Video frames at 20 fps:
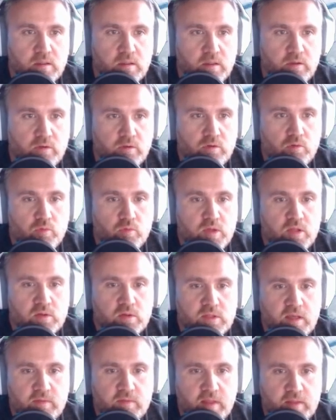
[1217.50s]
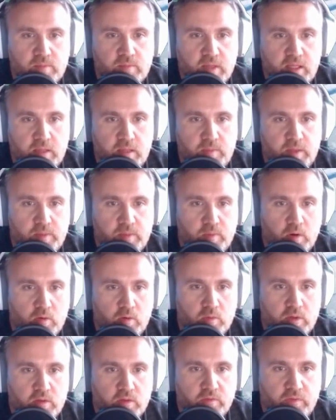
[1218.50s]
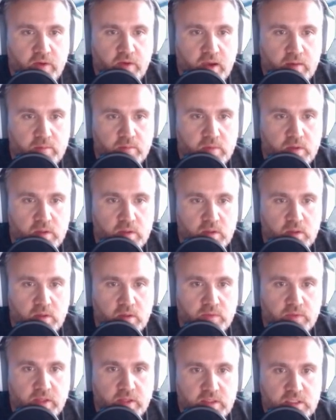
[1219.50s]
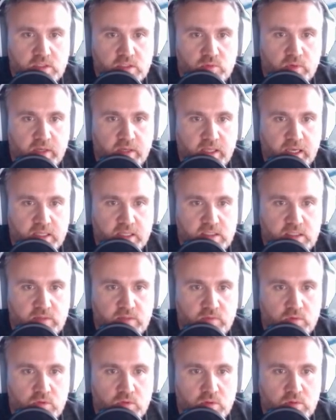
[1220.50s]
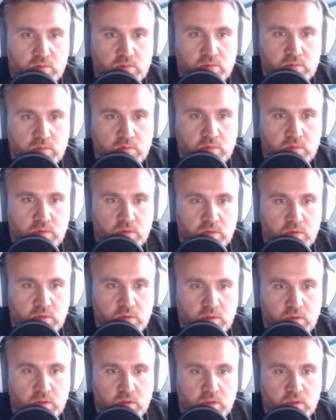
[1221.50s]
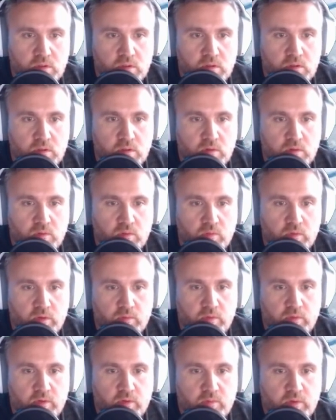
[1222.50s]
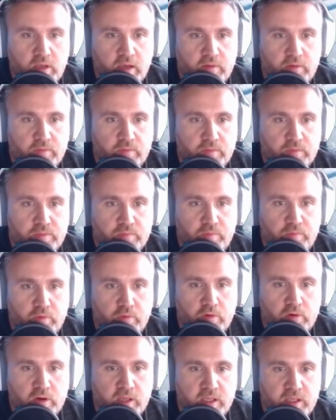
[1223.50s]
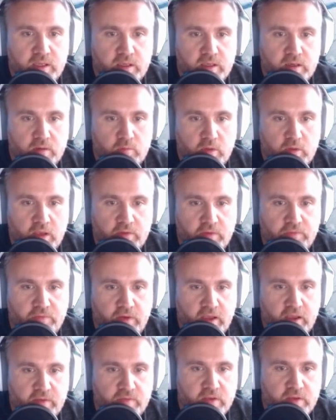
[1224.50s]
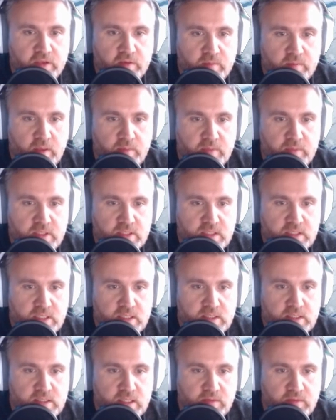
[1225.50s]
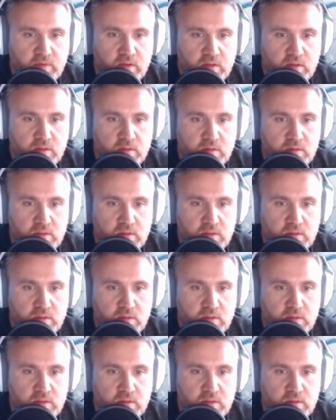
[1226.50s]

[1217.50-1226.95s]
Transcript: you know, we don't have that many people with a farm that is really active, you know. We have 4 here, we have 5 here, maybe 6, 7,